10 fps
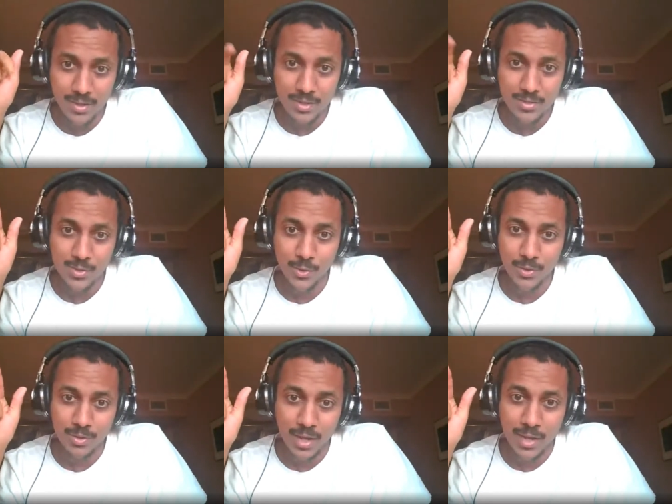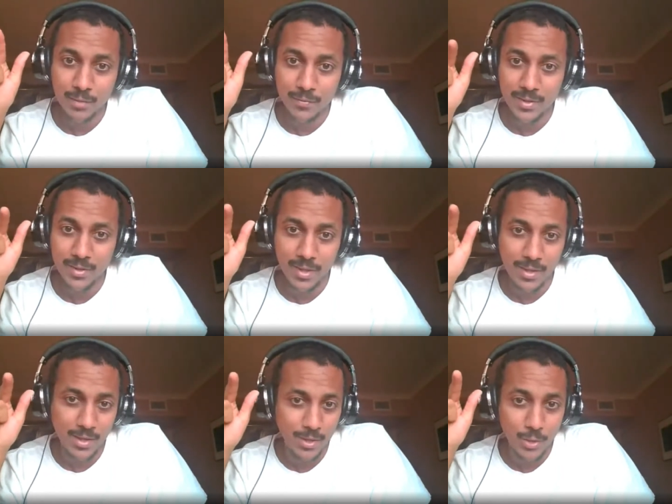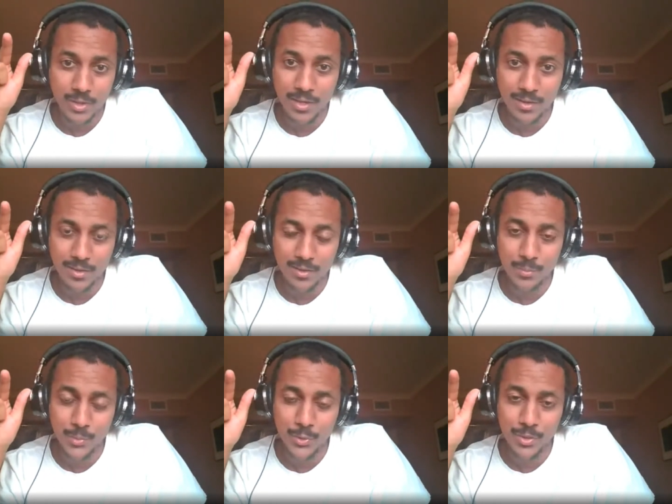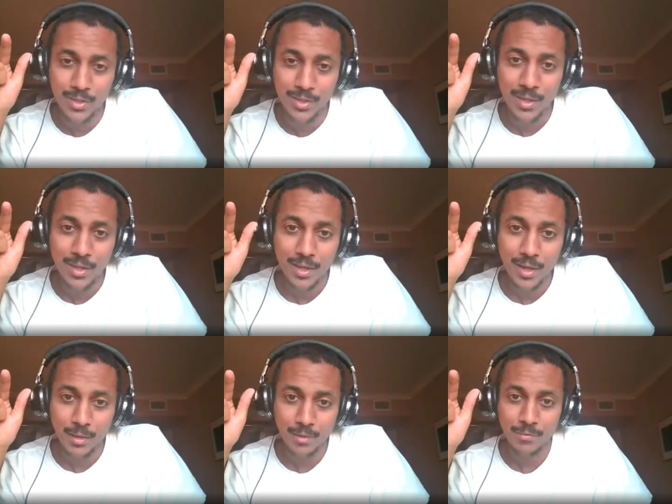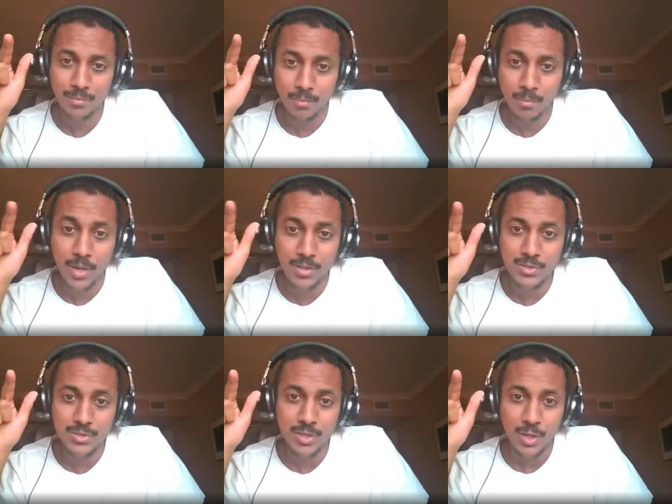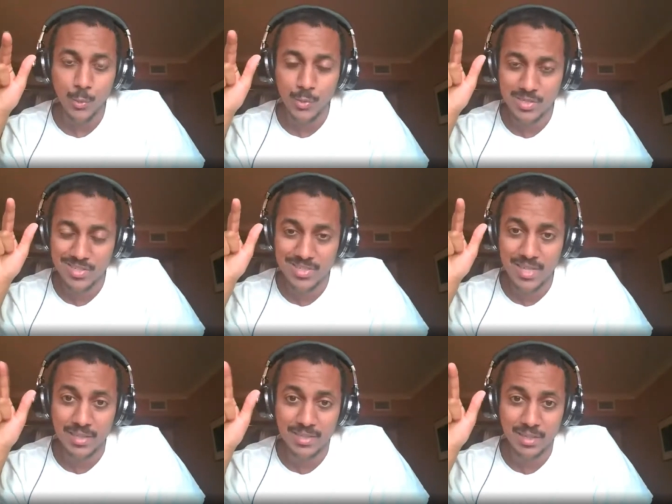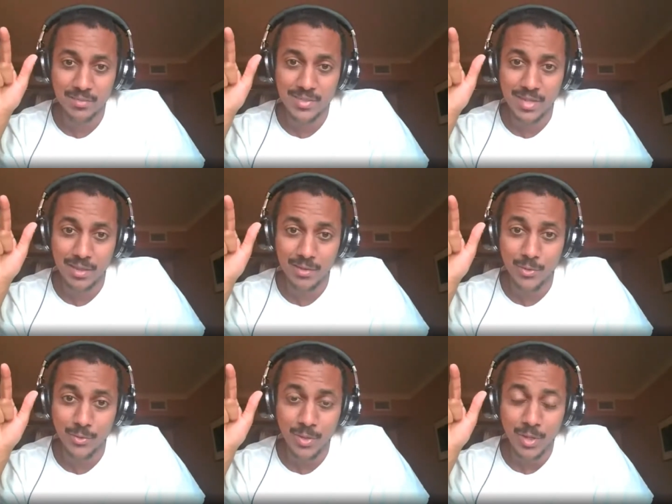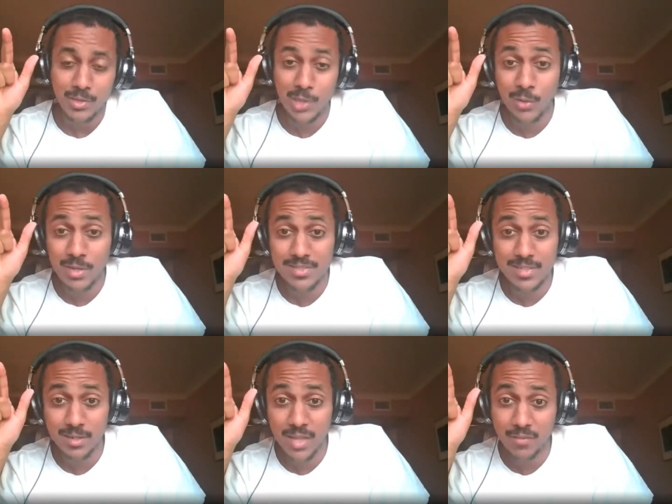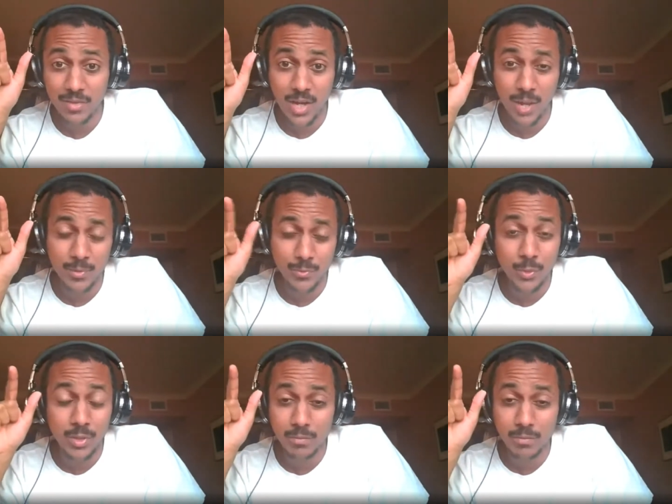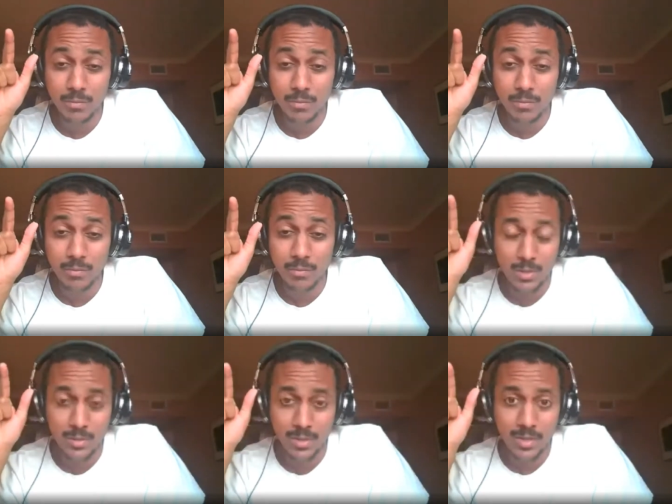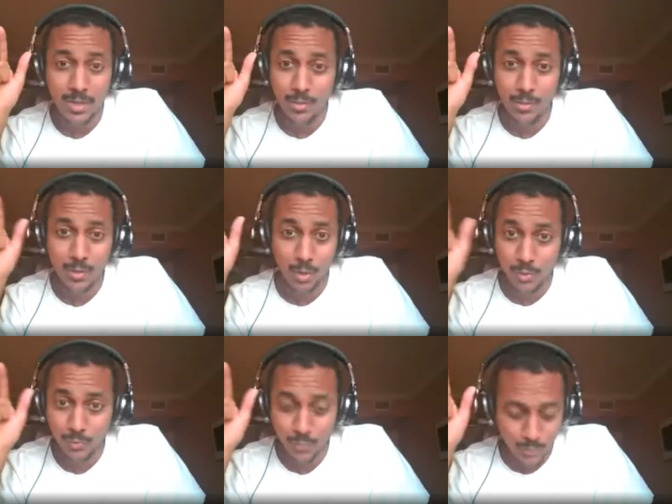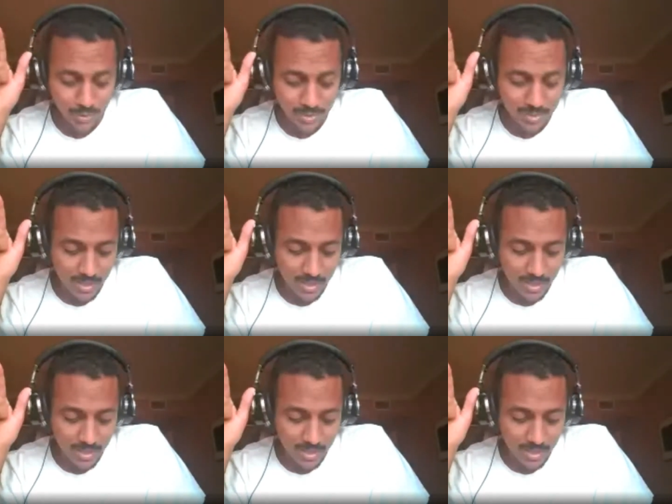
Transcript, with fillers: so kind of an, an anarchic community of monks who just decide to live together, who don't necessarily have a common rule. Everybody's observing their own rules.